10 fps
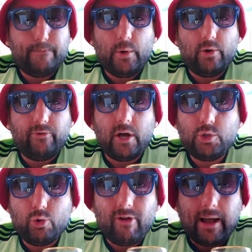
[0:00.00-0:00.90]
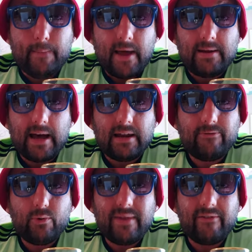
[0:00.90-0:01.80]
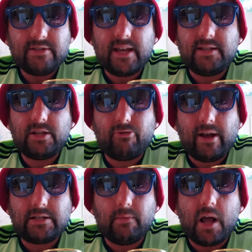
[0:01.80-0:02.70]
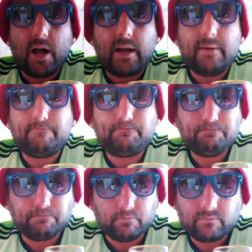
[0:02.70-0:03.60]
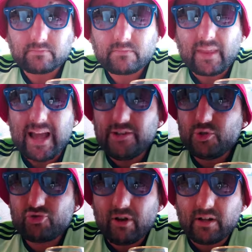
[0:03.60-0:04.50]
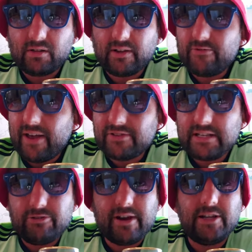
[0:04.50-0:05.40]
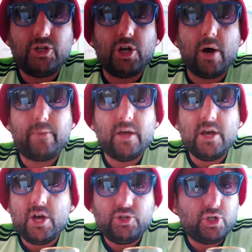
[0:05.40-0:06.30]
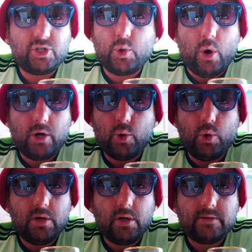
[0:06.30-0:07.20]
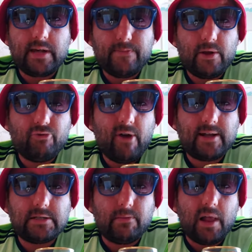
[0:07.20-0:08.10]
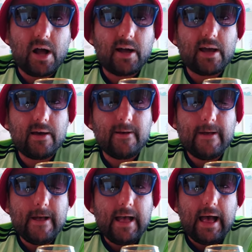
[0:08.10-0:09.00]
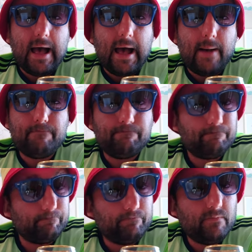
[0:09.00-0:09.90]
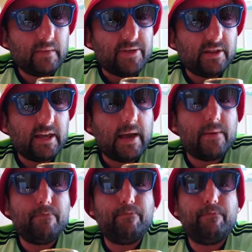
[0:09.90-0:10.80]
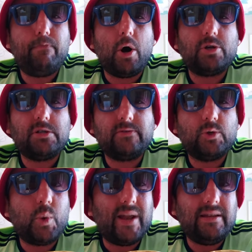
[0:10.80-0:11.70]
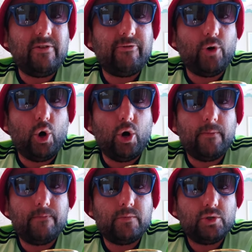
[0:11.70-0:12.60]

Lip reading: Beautiful. I do recommend that if you've never tasted the Wrexham Lager. And you struggle, if you've never seen it in any shop, just go on Google, type in Wrexham Lager. I think they come in boxes of 24.